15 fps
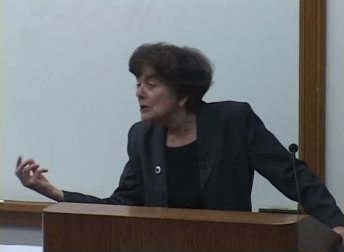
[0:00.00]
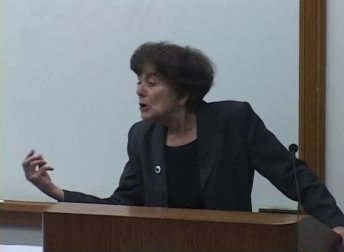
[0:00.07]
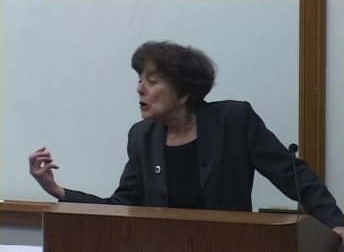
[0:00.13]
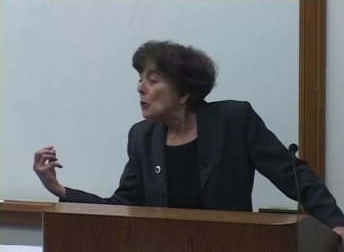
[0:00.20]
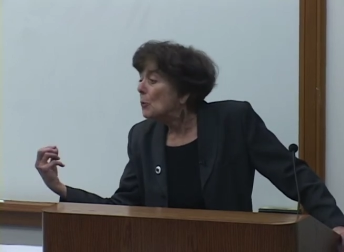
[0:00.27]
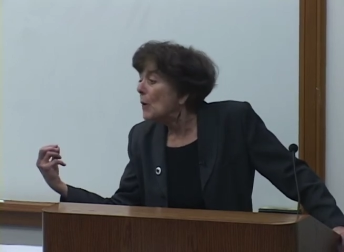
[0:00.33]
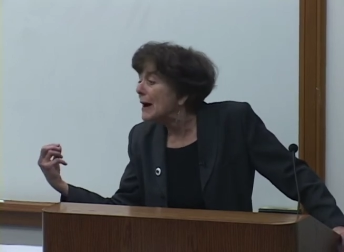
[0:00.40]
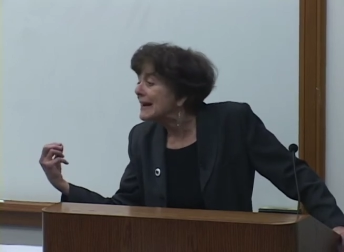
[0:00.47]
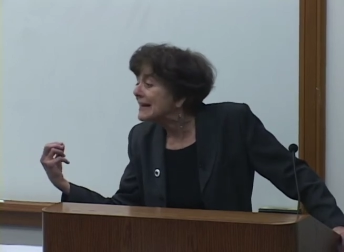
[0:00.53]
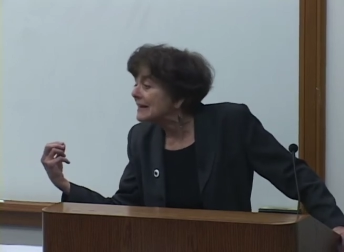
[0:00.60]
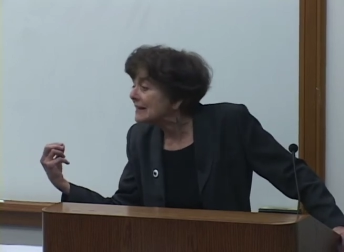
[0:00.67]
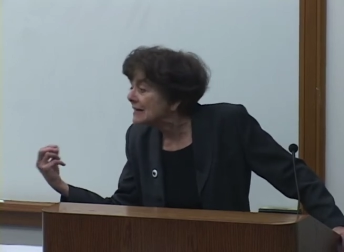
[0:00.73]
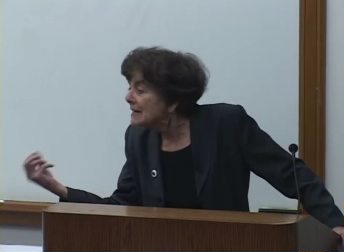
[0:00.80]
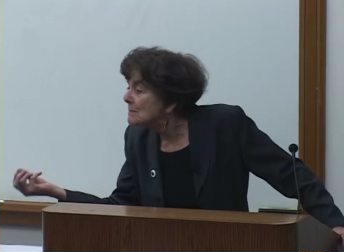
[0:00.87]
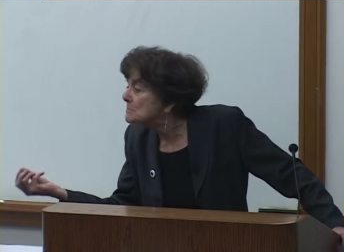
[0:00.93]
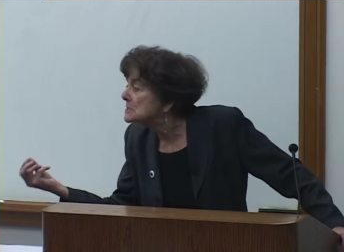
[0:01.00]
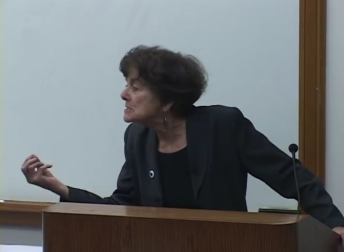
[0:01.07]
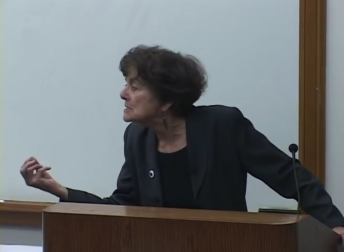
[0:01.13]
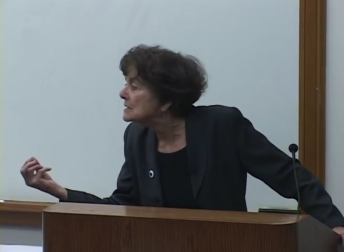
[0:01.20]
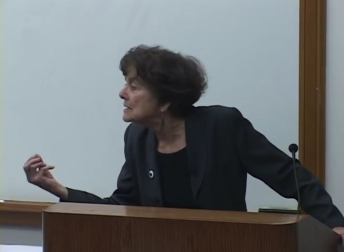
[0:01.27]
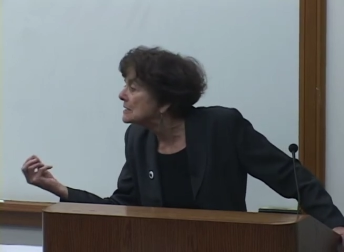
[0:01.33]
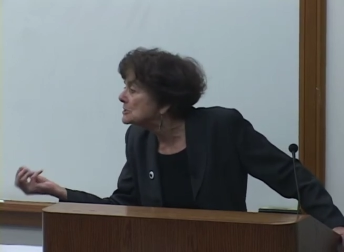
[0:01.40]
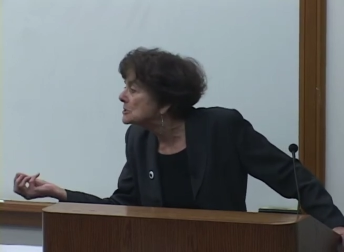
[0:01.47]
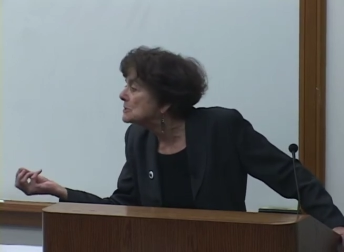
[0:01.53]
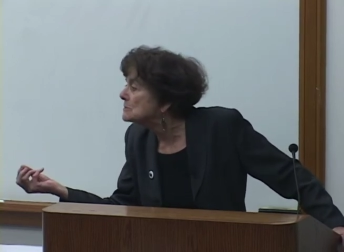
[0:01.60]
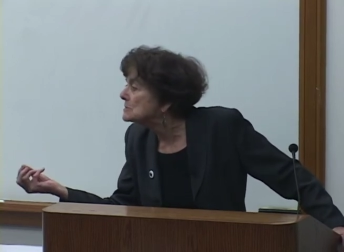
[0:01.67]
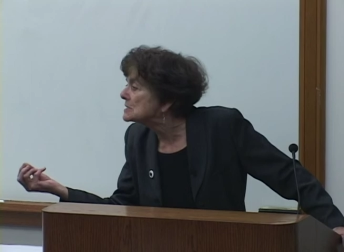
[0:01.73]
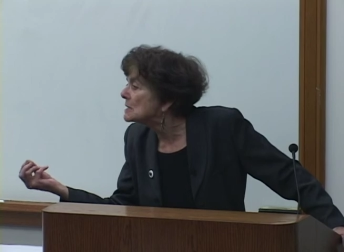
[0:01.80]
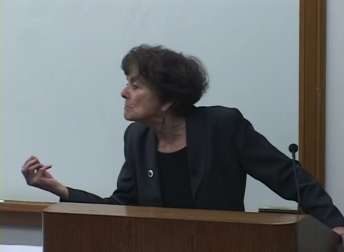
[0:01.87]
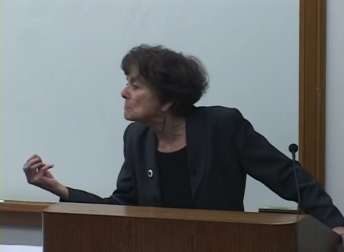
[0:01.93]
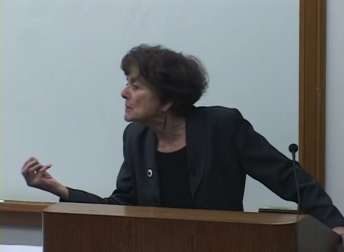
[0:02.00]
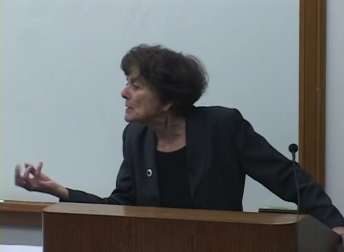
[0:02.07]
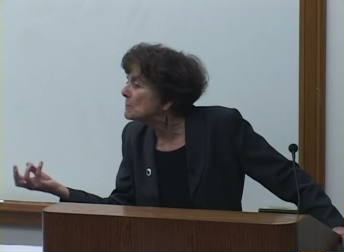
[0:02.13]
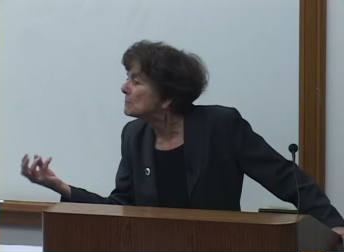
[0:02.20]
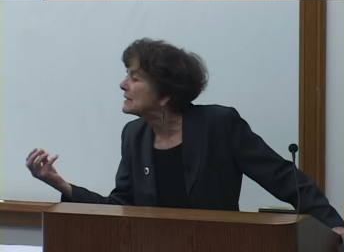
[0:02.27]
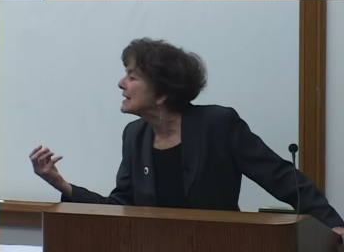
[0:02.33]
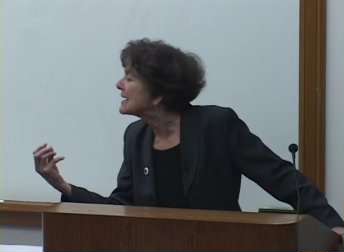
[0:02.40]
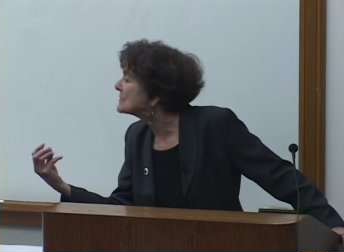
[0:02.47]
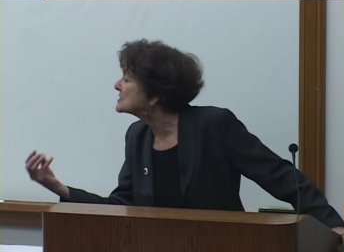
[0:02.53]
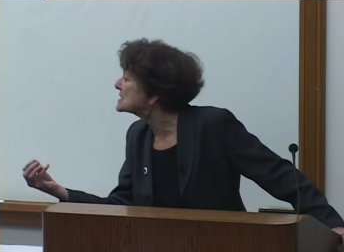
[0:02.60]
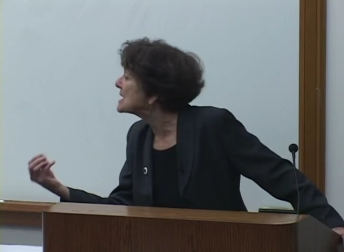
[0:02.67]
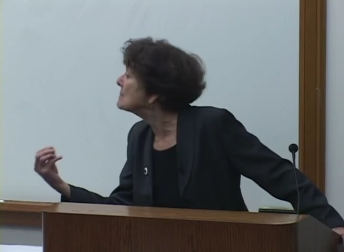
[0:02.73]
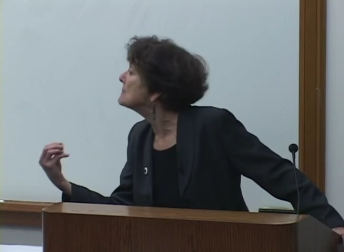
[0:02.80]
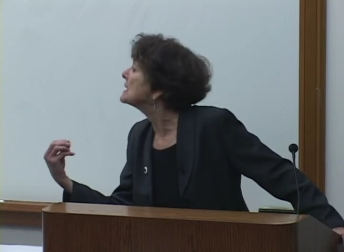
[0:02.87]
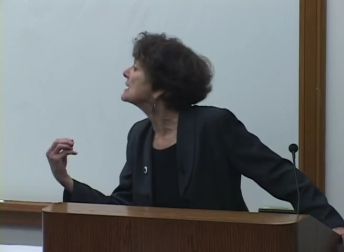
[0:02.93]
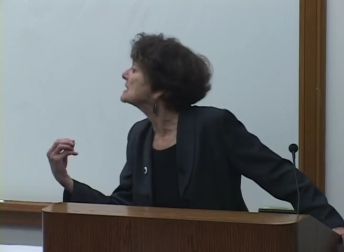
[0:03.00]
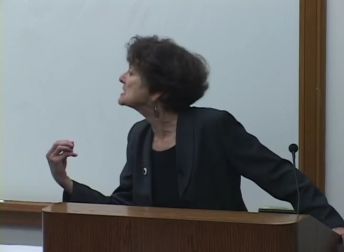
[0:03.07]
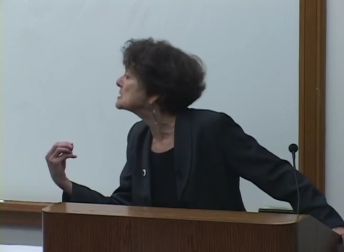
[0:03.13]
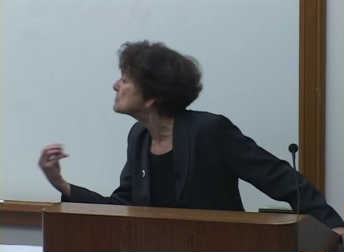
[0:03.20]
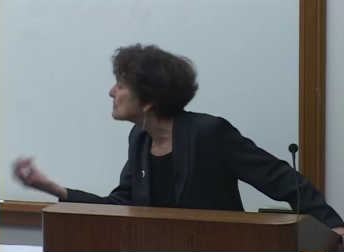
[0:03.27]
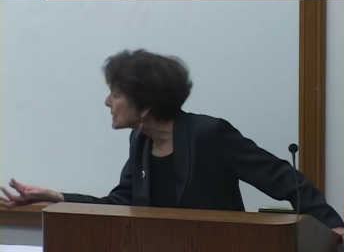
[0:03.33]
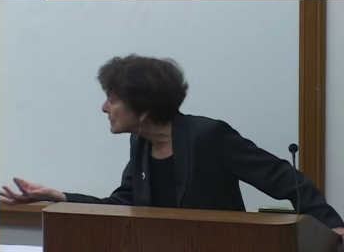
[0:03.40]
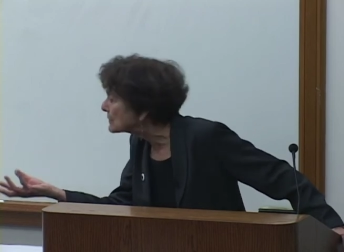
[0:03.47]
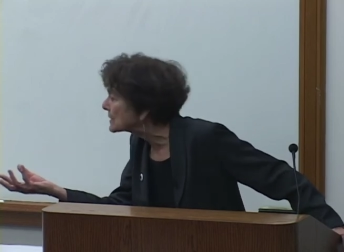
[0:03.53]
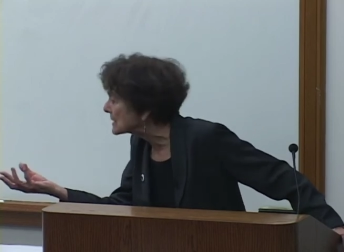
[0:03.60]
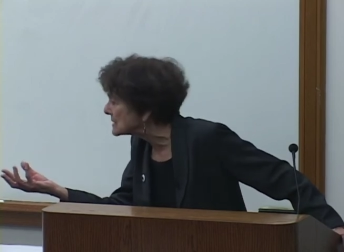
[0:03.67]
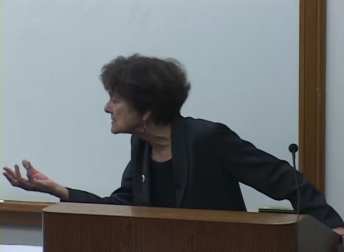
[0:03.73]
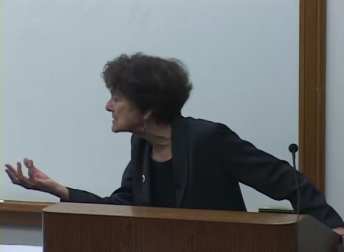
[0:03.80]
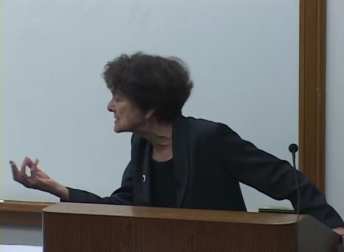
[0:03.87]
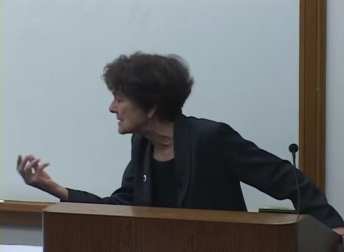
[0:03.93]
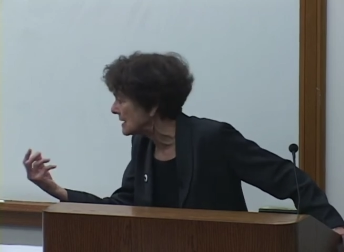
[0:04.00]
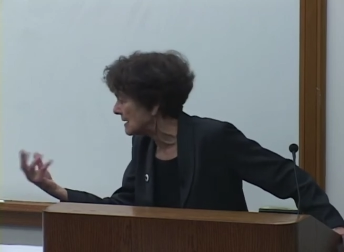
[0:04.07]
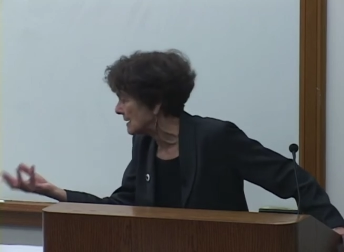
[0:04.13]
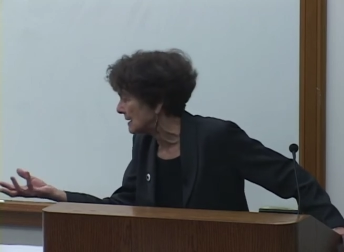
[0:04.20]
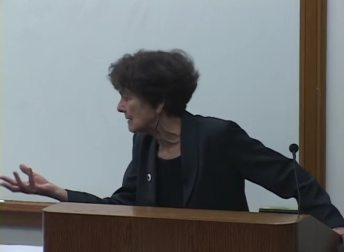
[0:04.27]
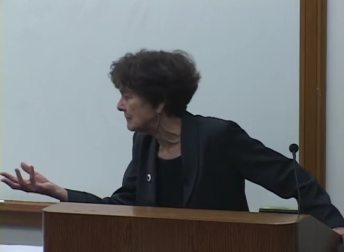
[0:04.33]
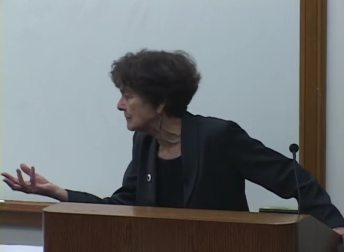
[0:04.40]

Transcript: when it comes to issues that people have some experience of.